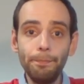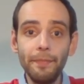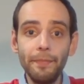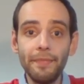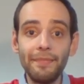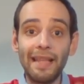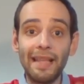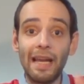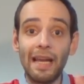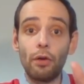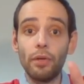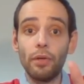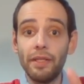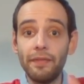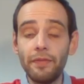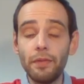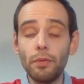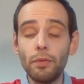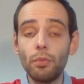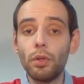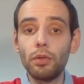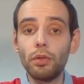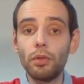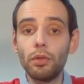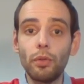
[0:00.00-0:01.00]
Now, if you
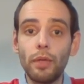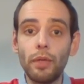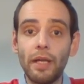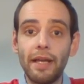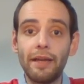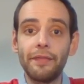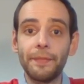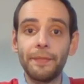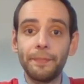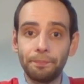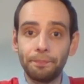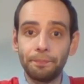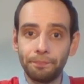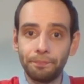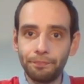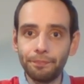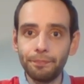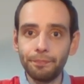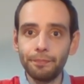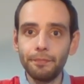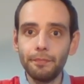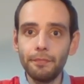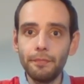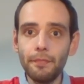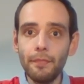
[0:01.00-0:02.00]
want to have
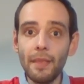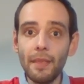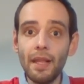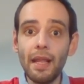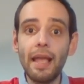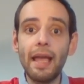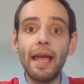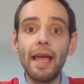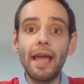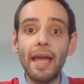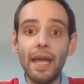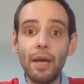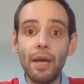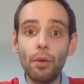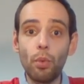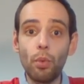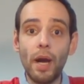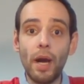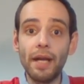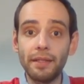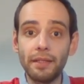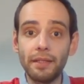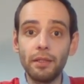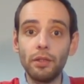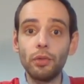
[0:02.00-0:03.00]
a
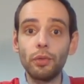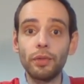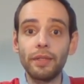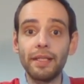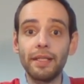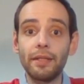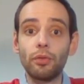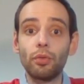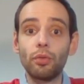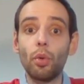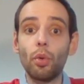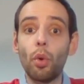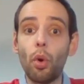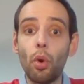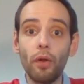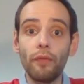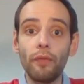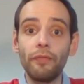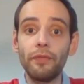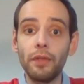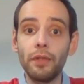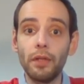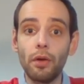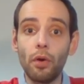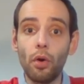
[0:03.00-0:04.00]
wider look into all
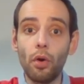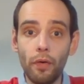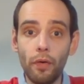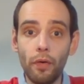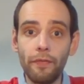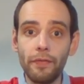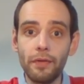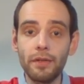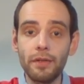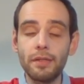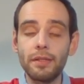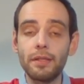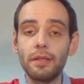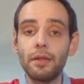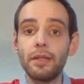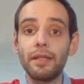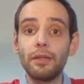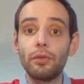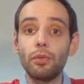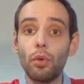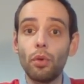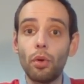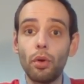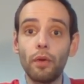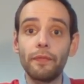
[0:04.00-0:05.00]
of the offers,
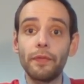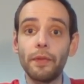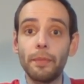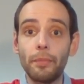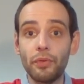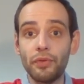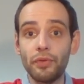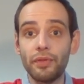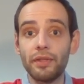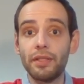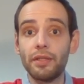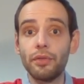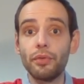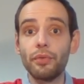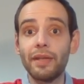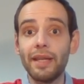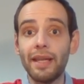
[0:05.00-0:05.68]
into all of the products